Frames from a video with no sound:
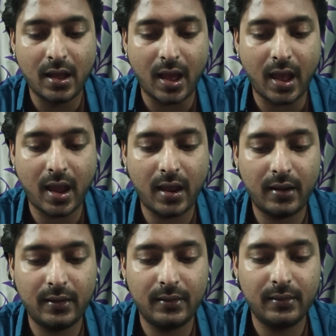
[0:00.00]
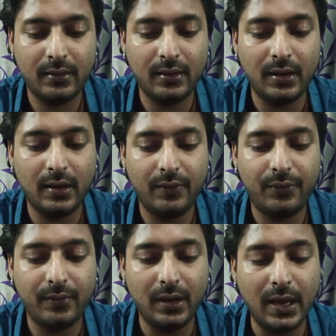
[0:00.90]
and the
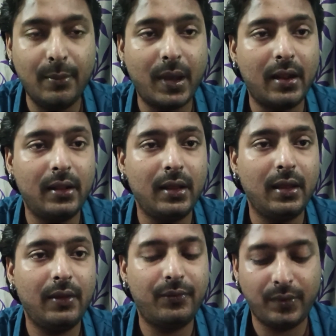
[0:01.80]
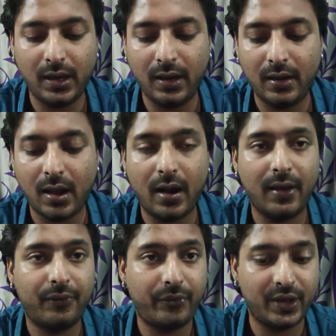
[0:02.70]
nib and the feet are
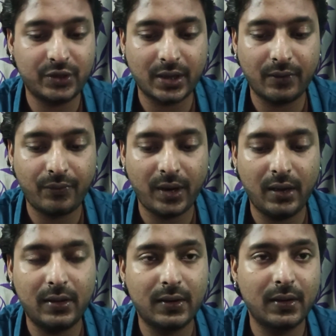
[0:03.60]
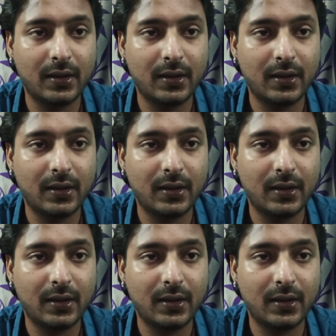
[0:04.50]
a friction fit